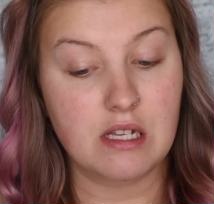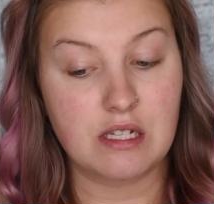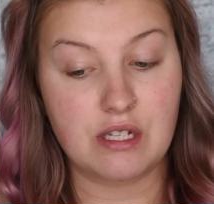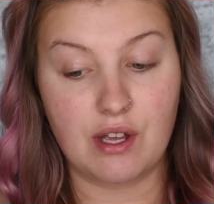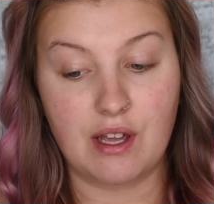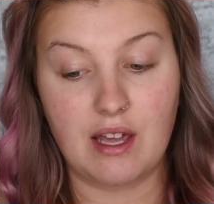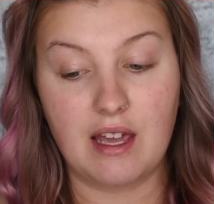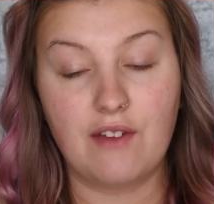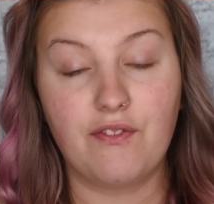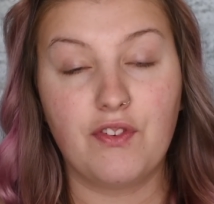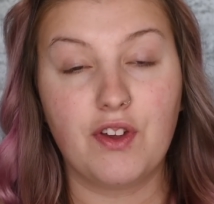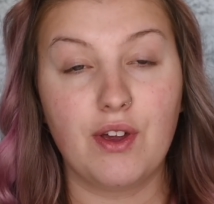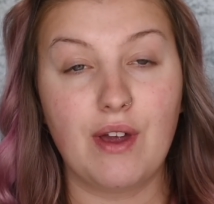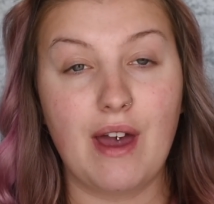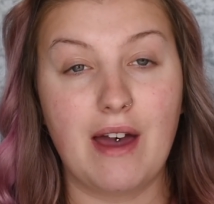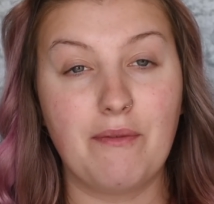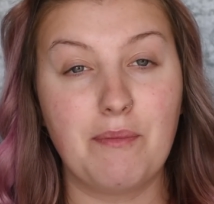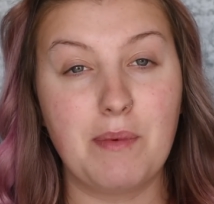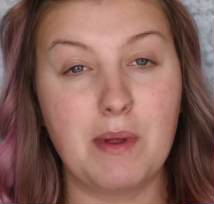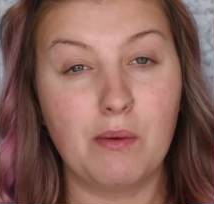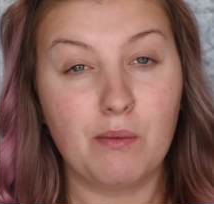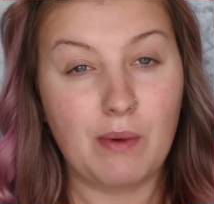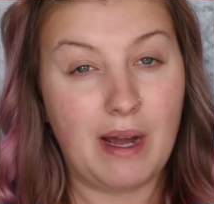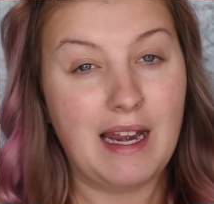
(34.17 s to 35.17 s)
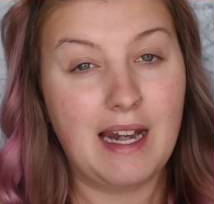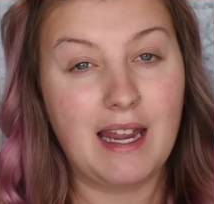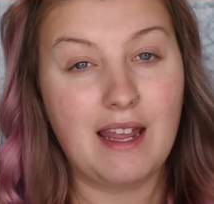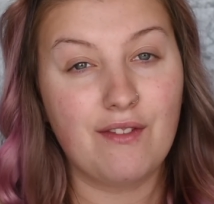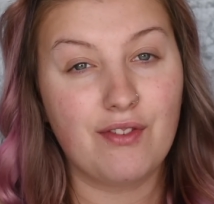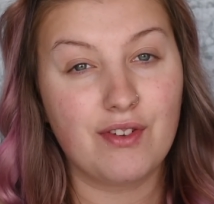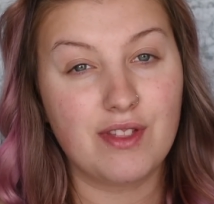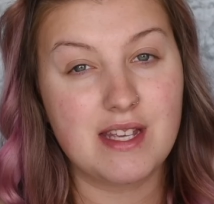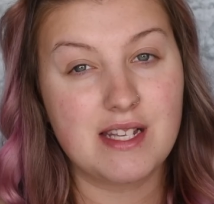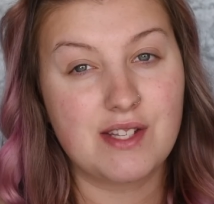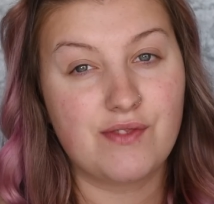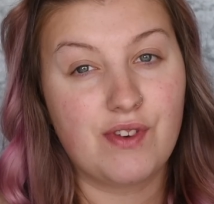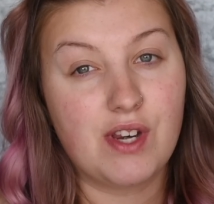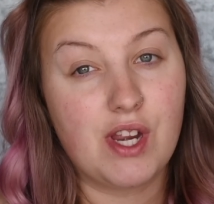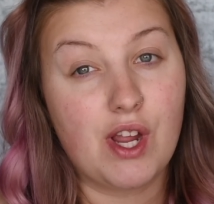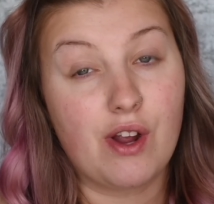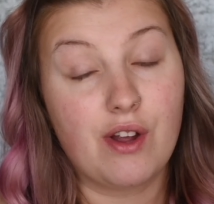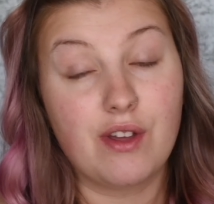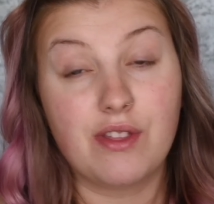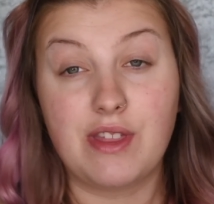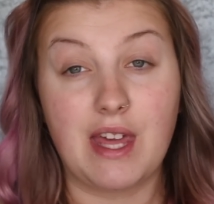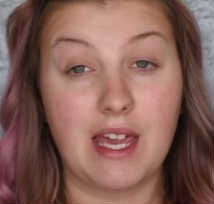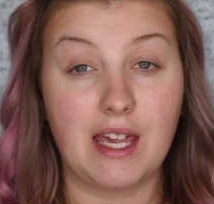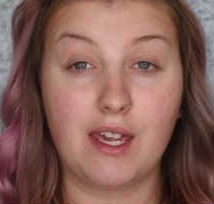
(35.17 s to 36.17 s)
So if you have been waiting for this
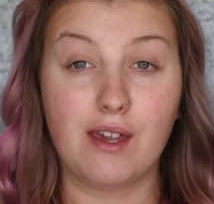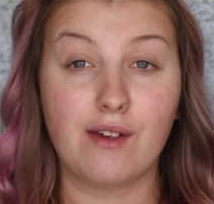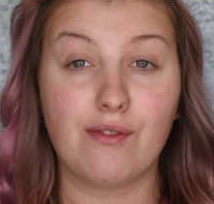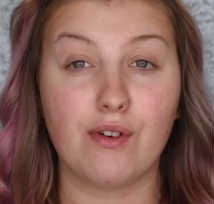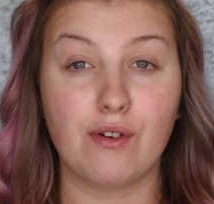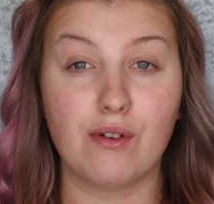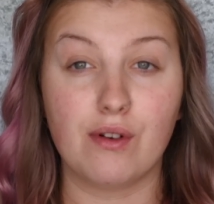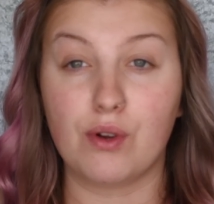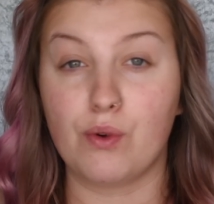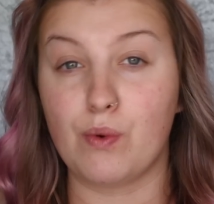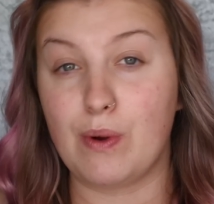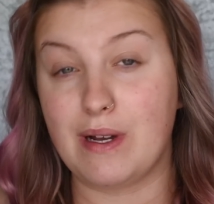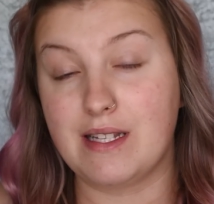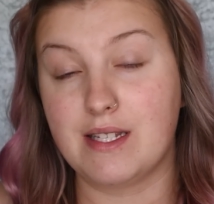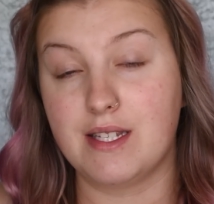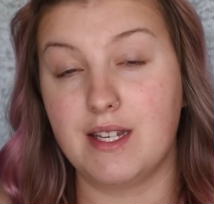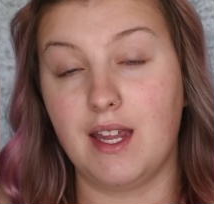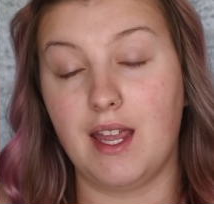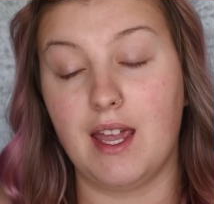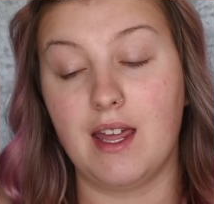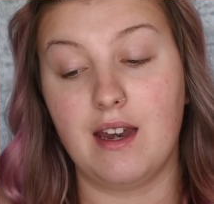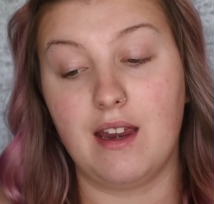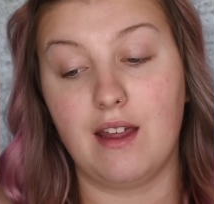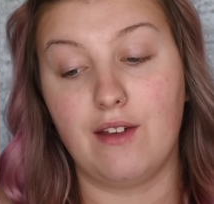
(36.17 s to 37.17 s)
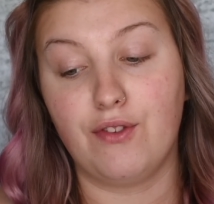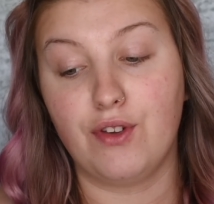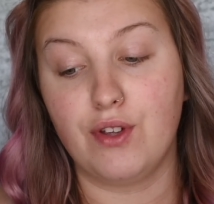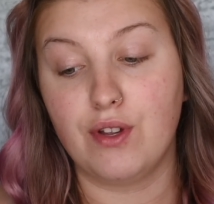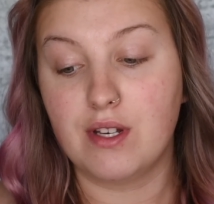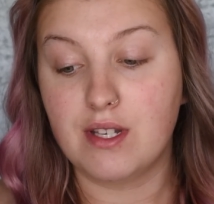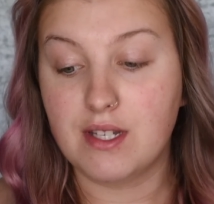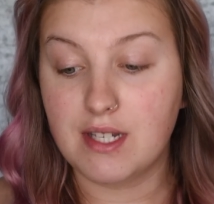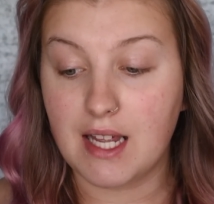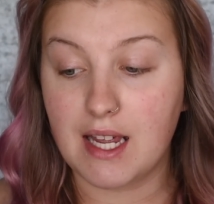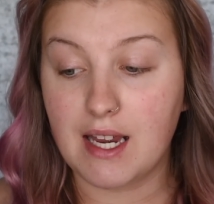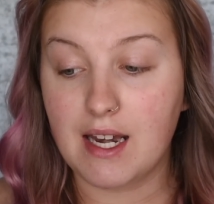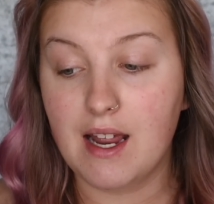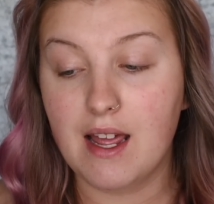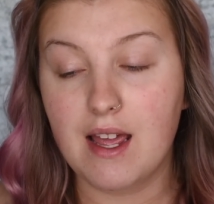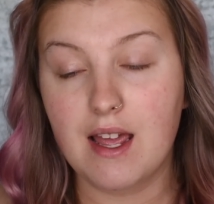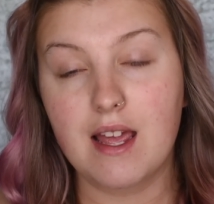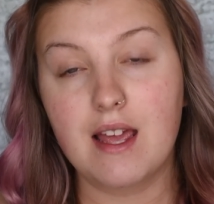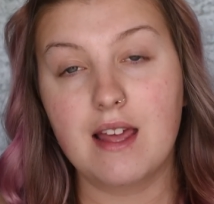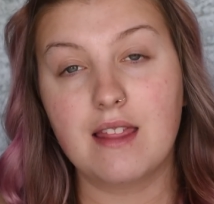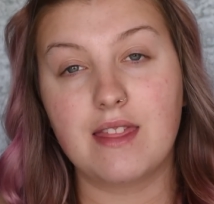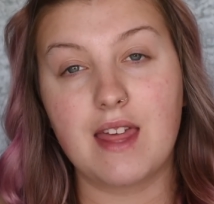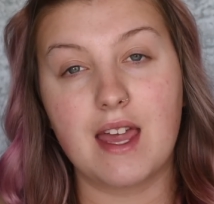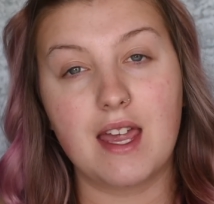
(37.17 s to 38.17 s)
video, thank you for requesting it. If you did,
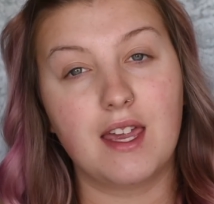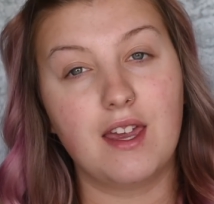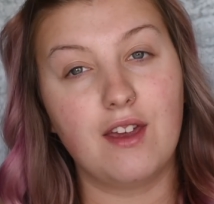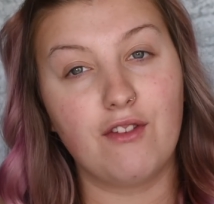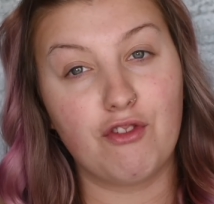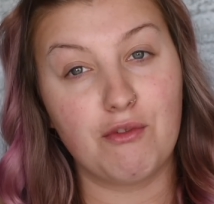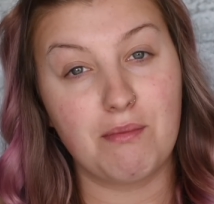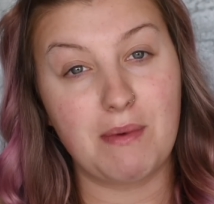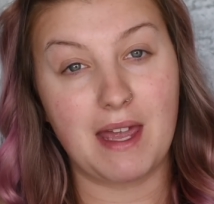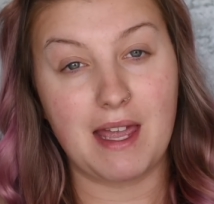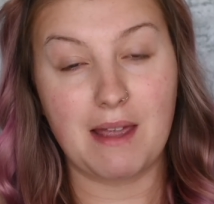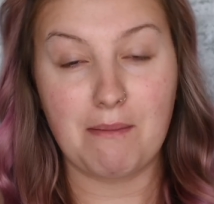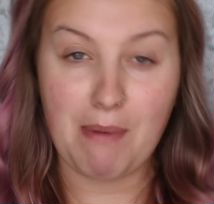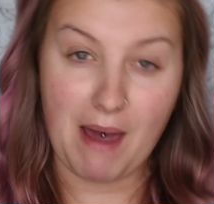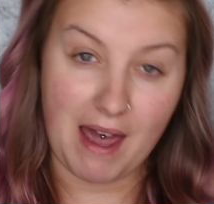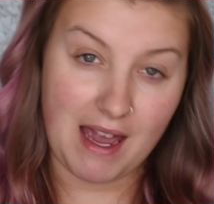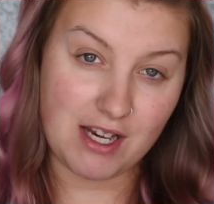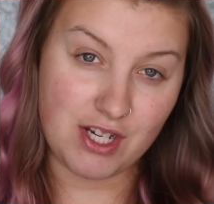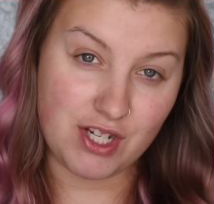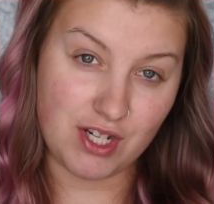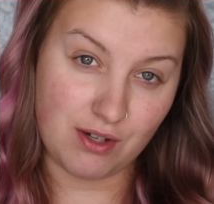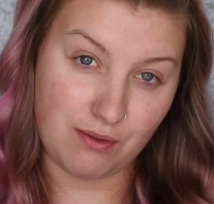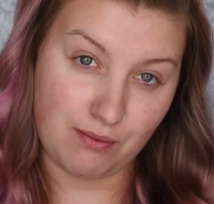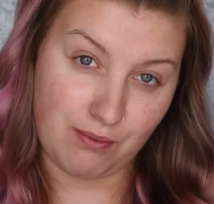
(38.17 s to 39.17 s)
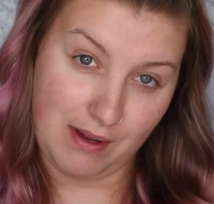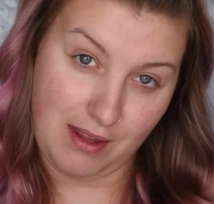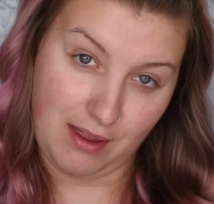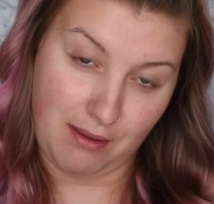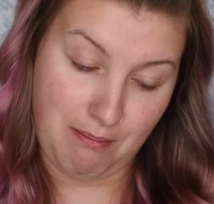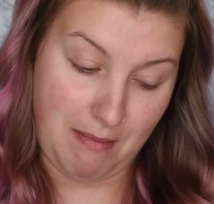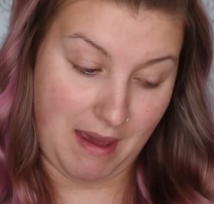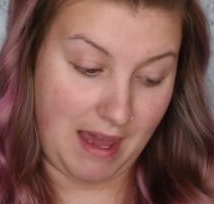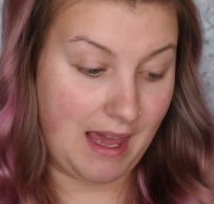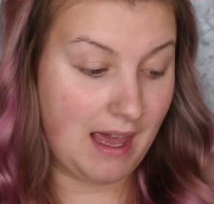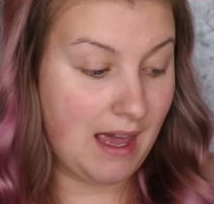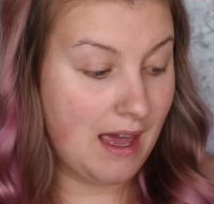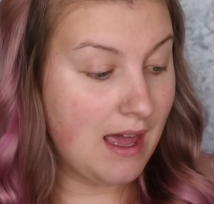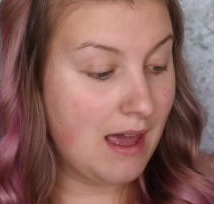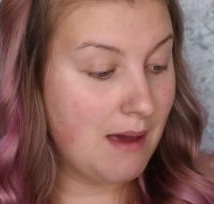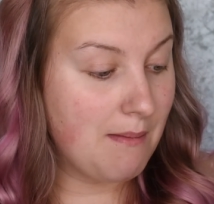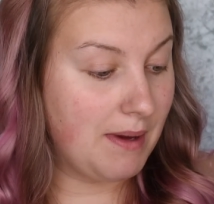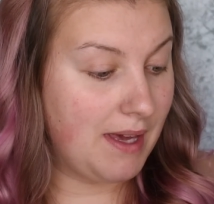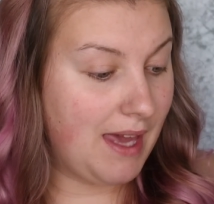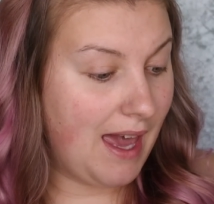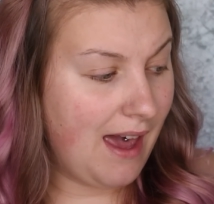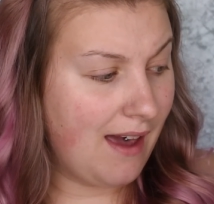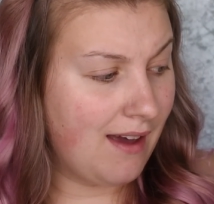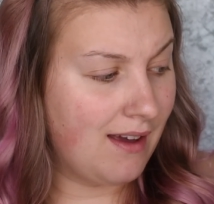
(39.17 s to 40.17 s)
thank you for being patient with me.
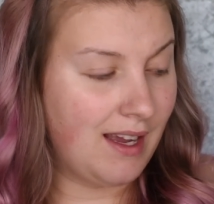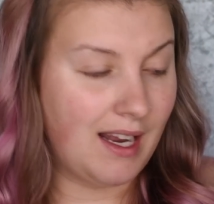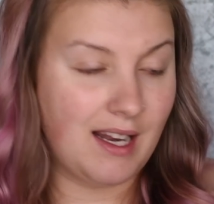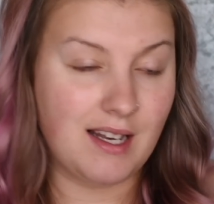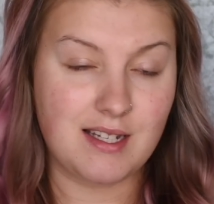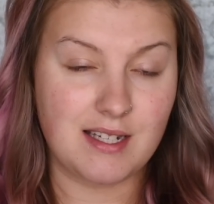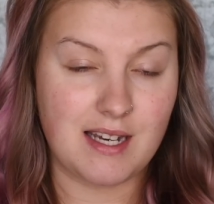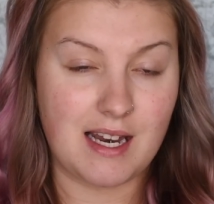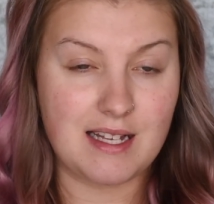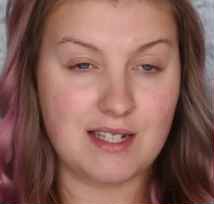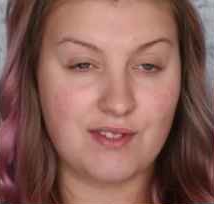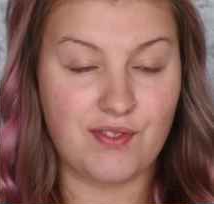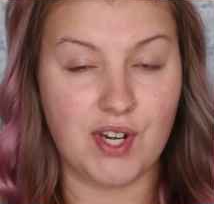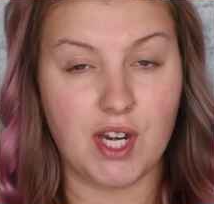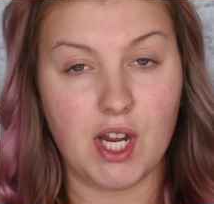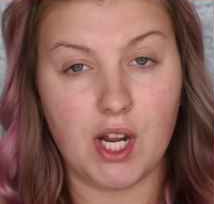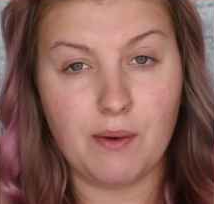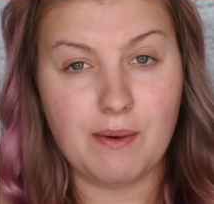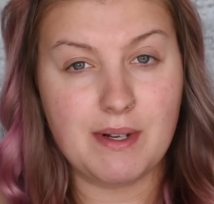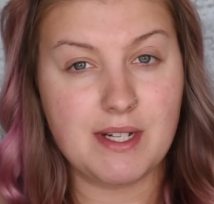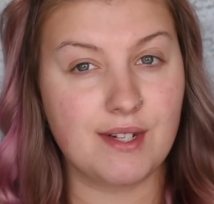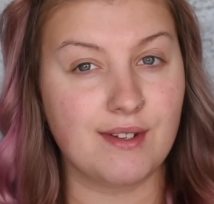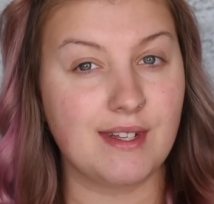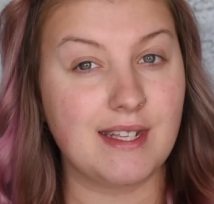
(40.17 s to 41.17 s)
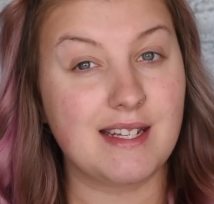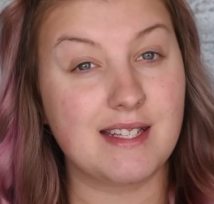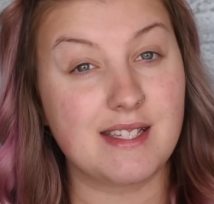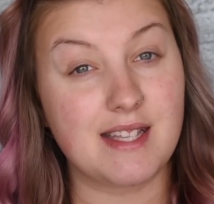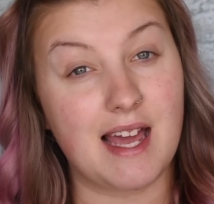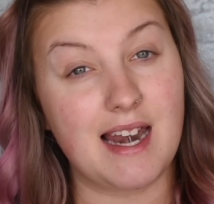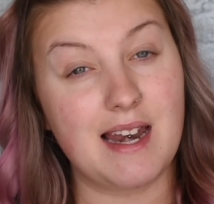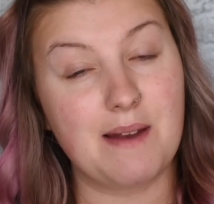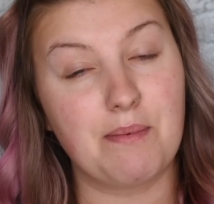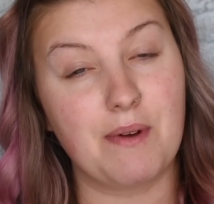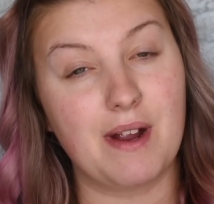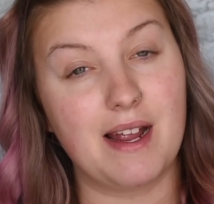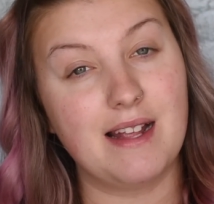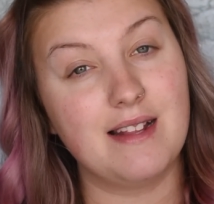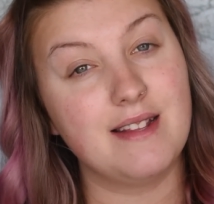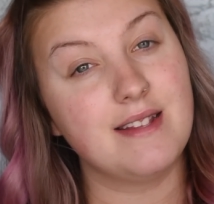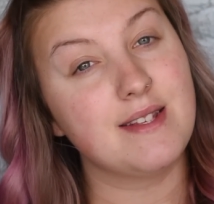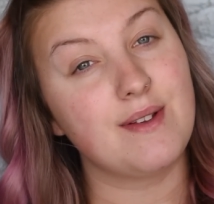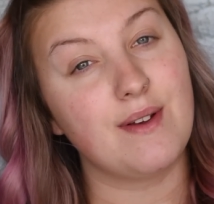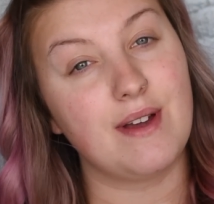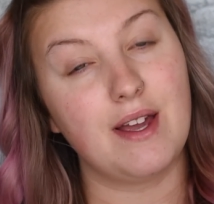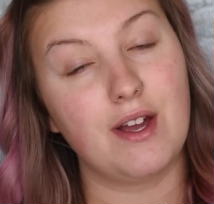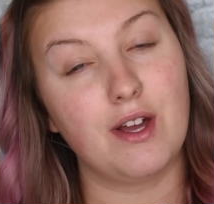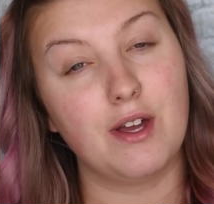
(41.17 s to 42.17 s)
But yeah, in today's video, we're doing designer brands,
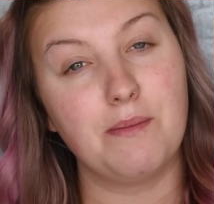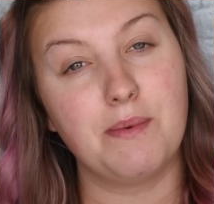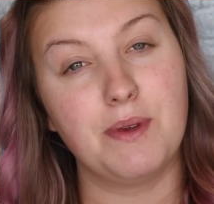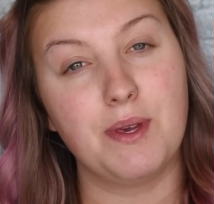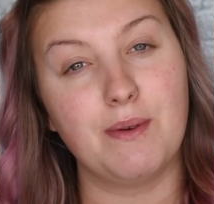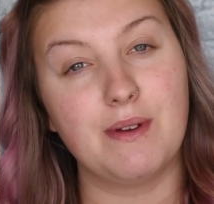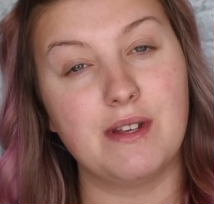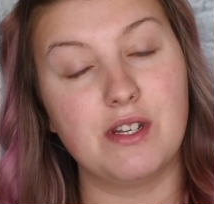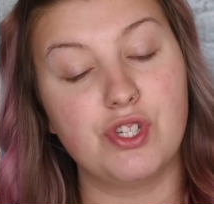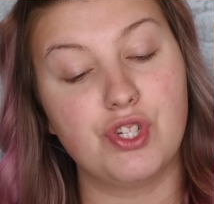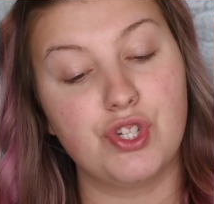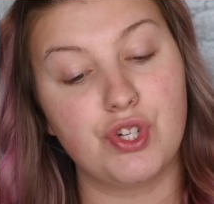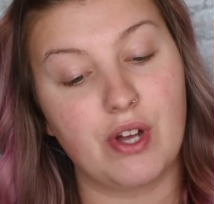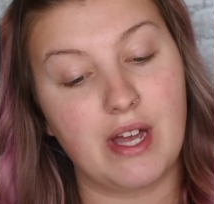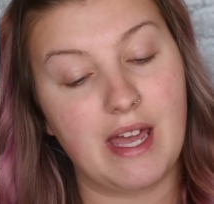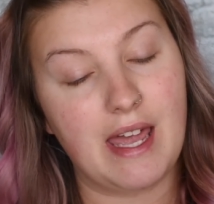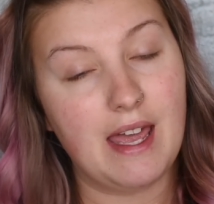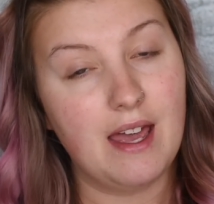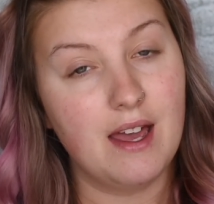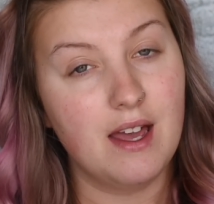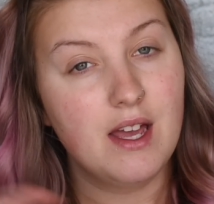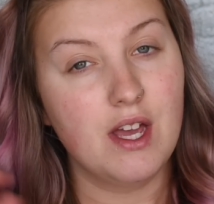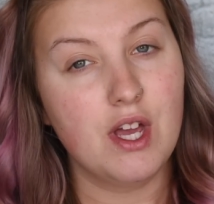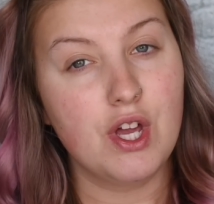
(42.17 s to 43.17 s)
so I hope you enjoy.